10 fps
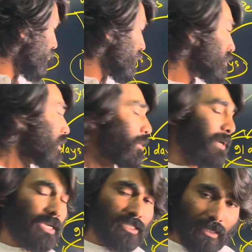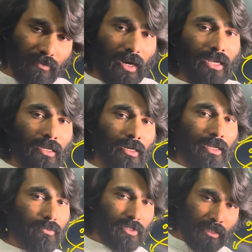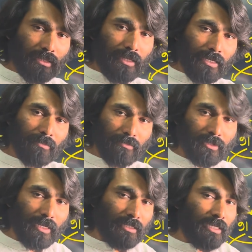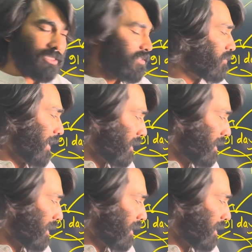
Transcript: days, because in a 1 year you would see 365